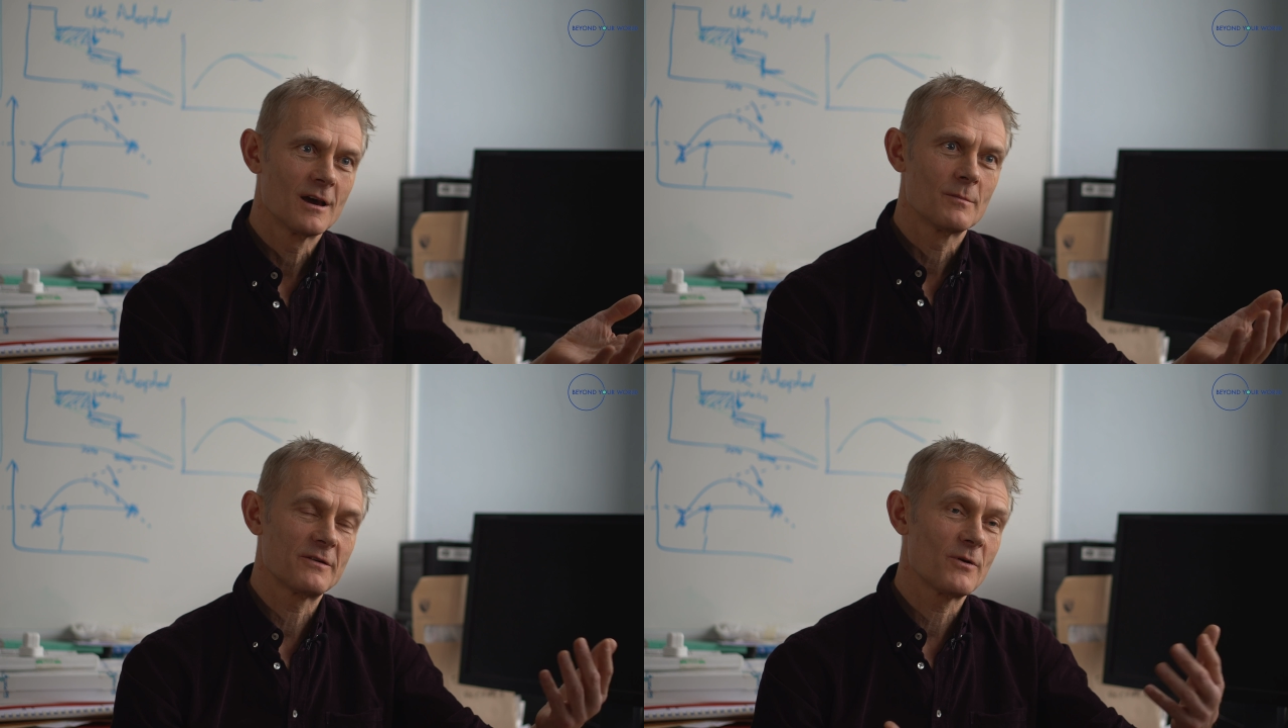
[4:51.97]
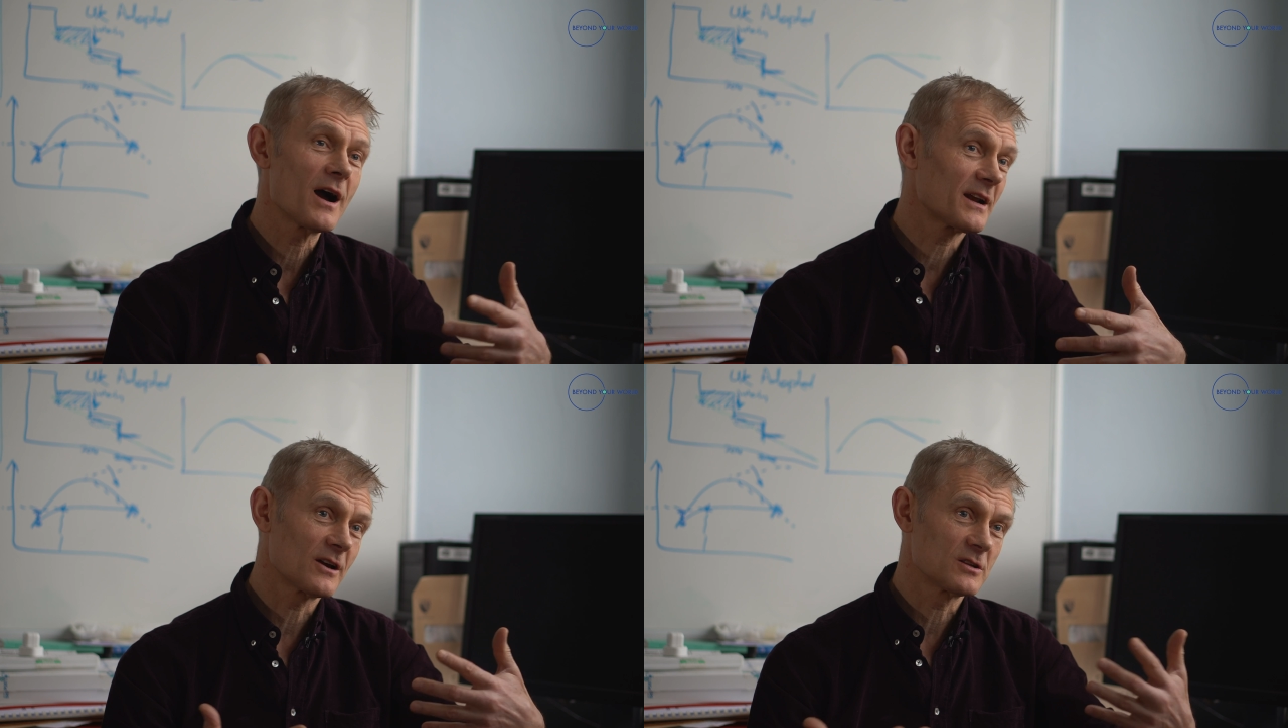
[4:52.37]
But if we
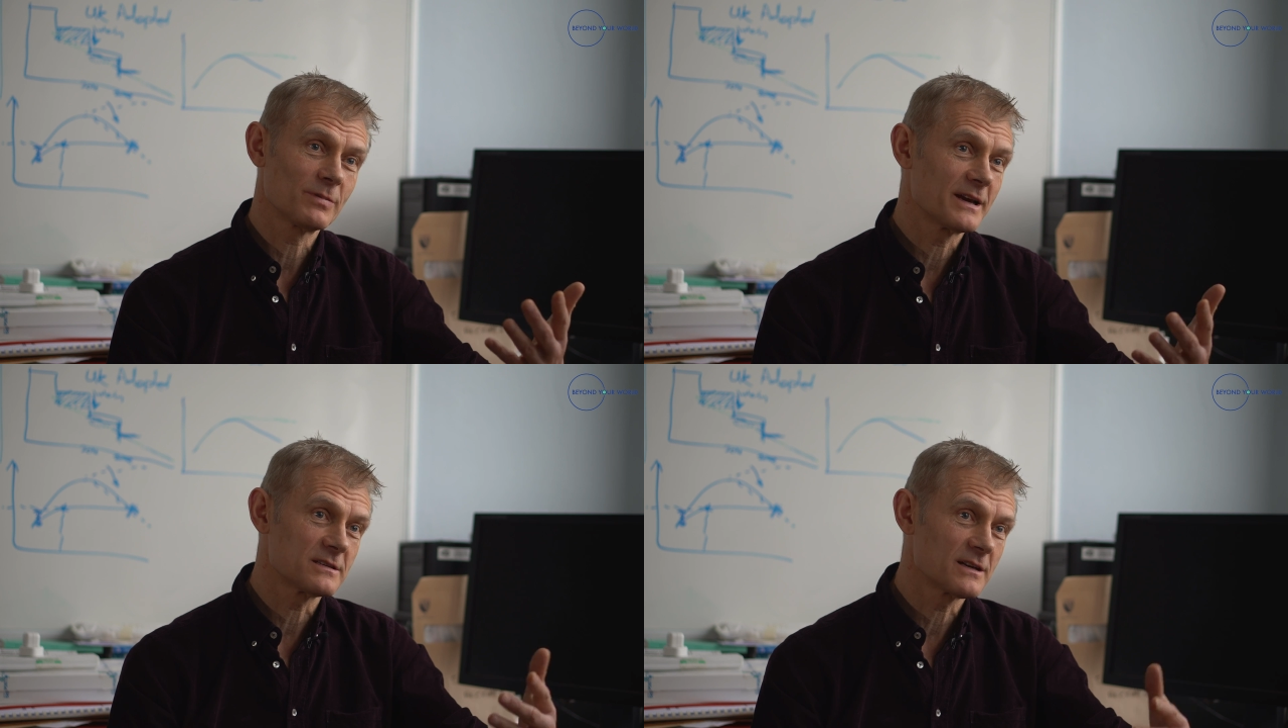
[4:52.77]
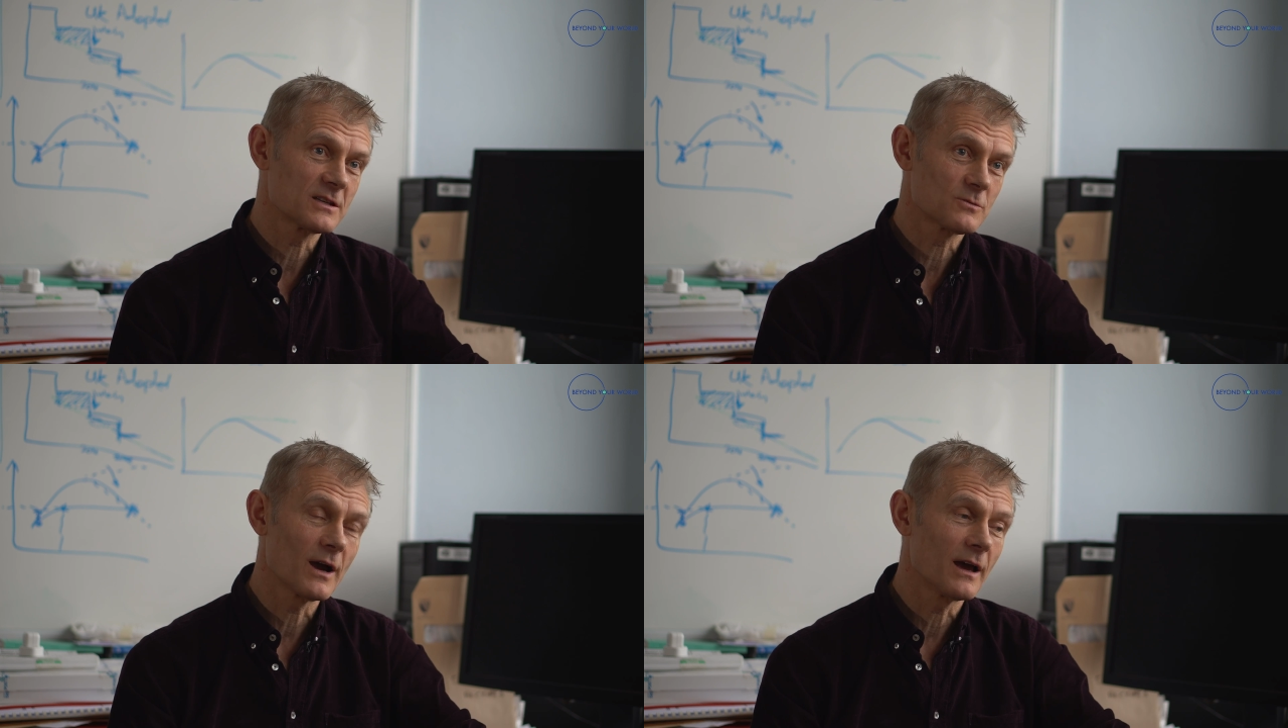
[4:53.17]
are going to go to places
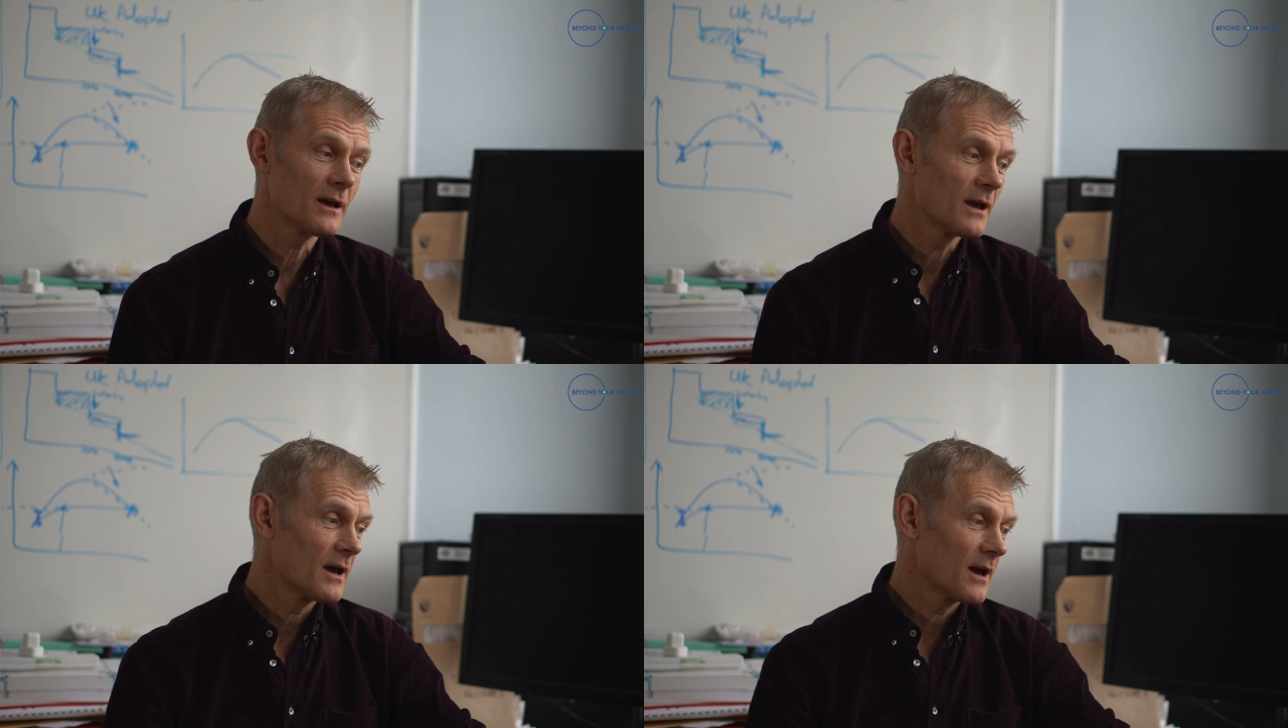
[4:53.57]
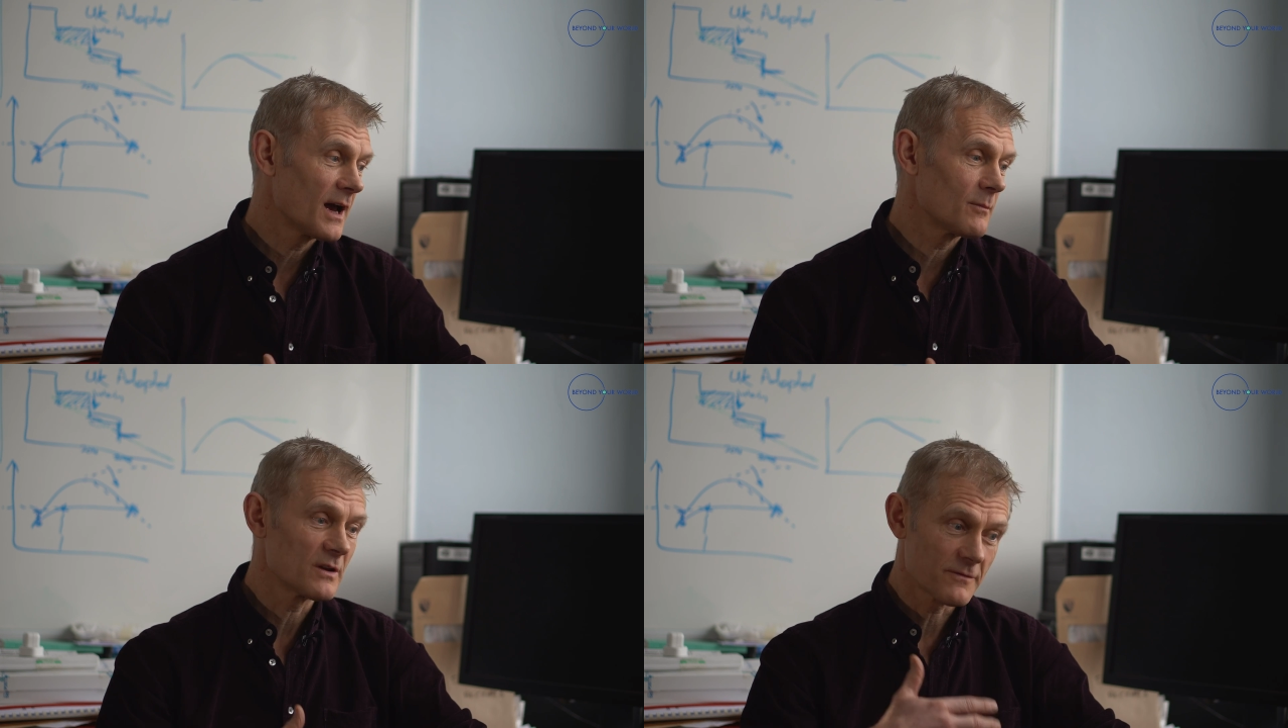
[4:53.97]
elsewhere,
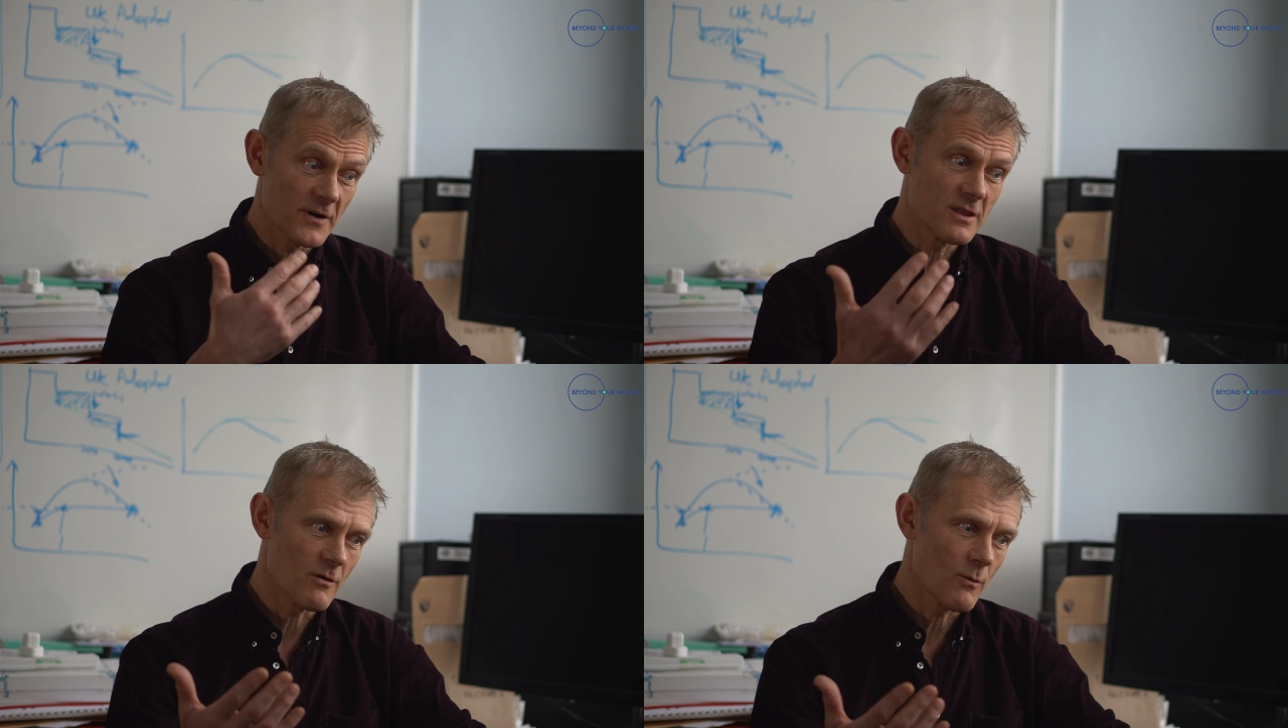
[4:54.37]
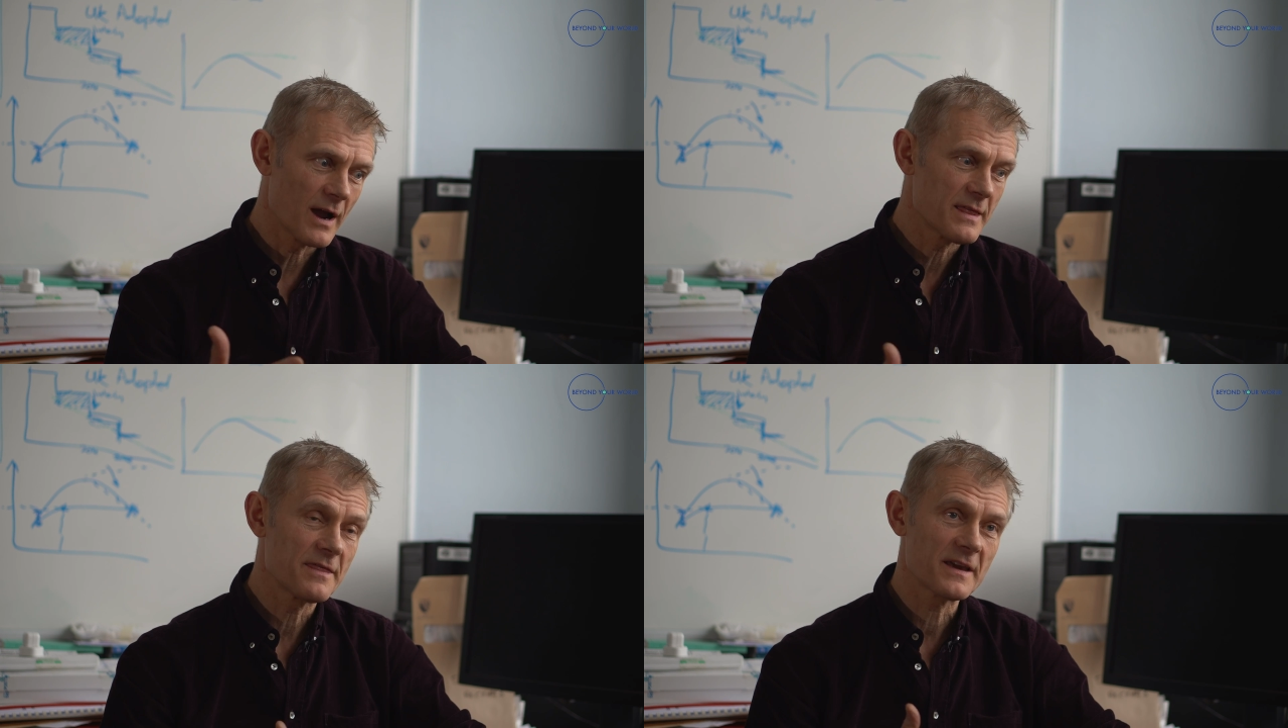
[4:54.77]
that's further
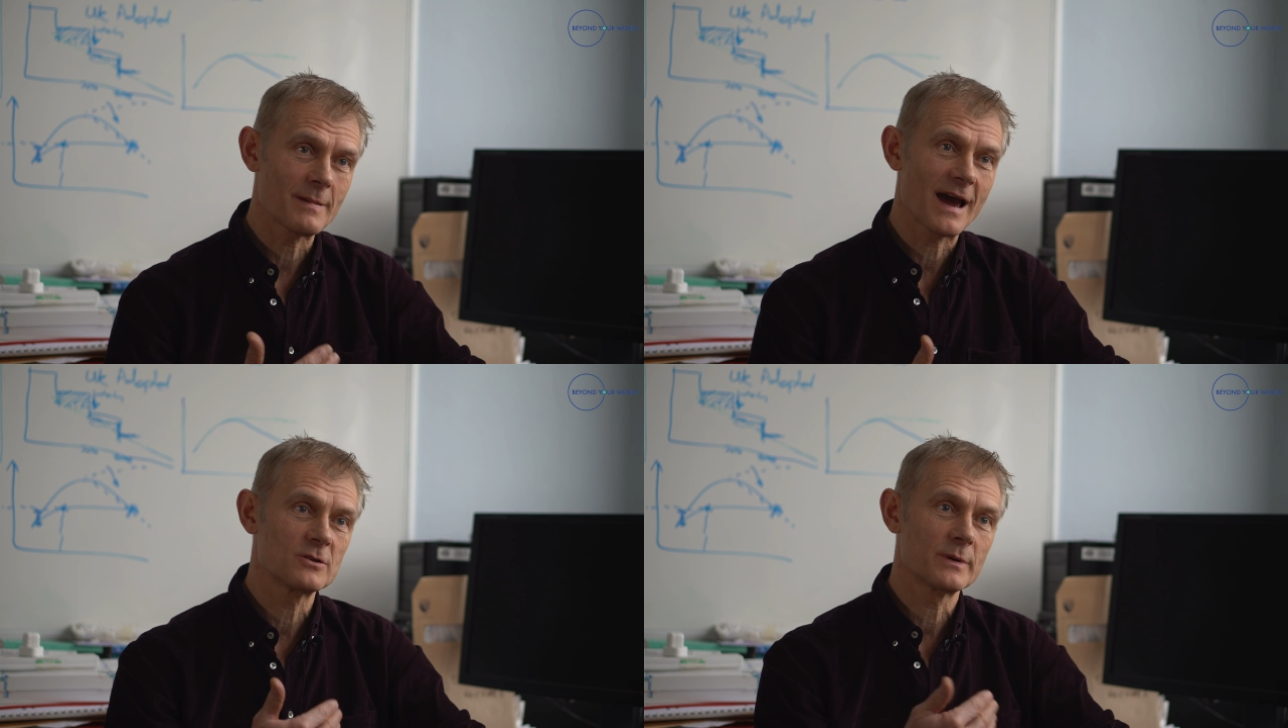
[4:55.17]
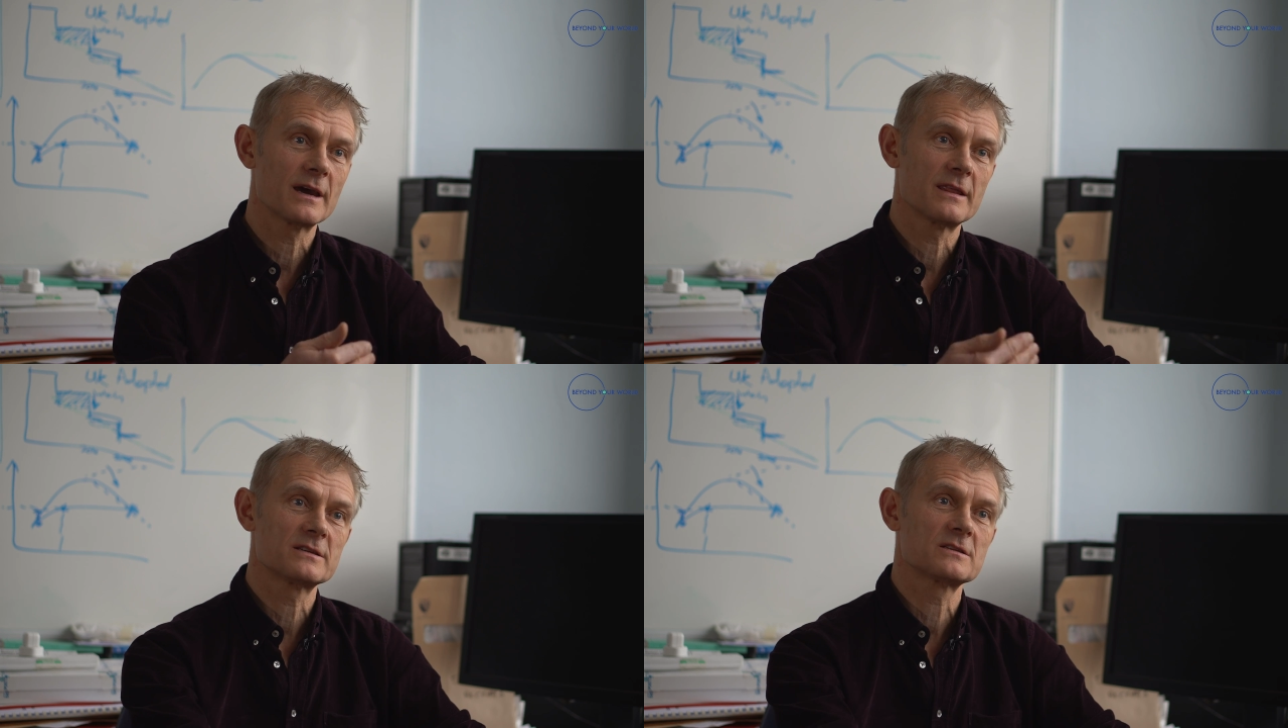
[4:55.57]
away, then think about how do we
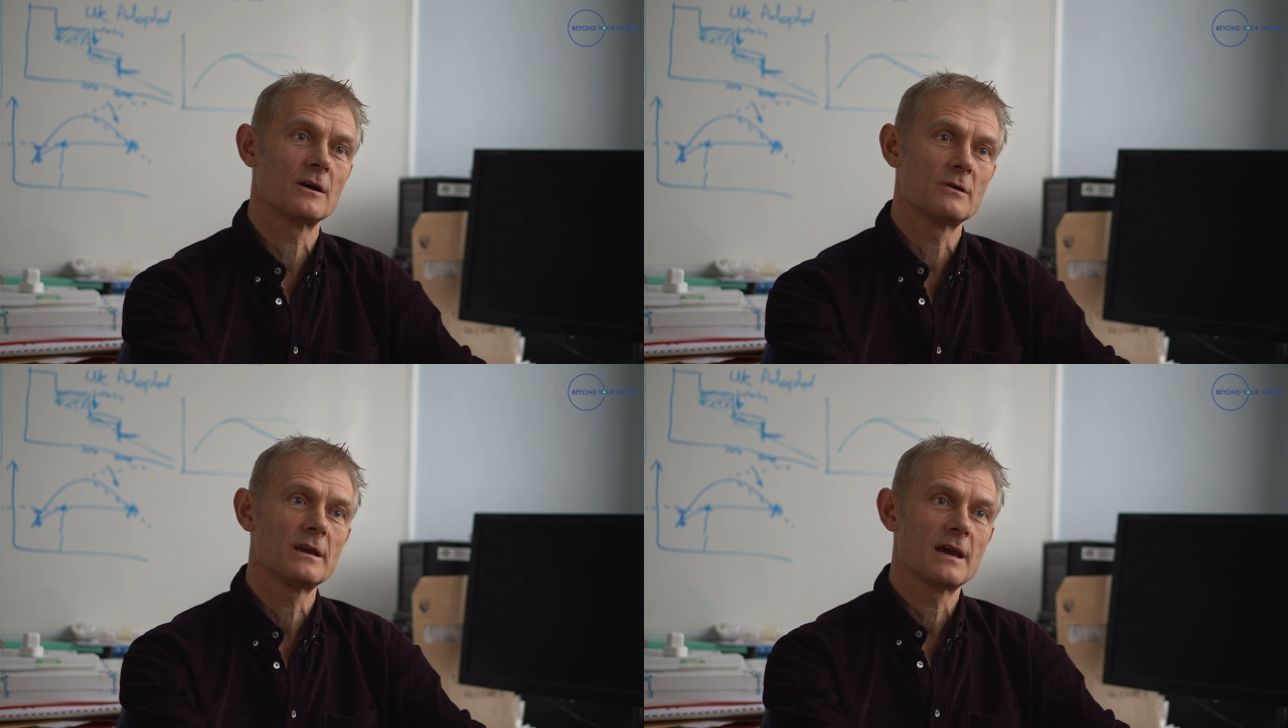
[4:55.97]
get there slowly?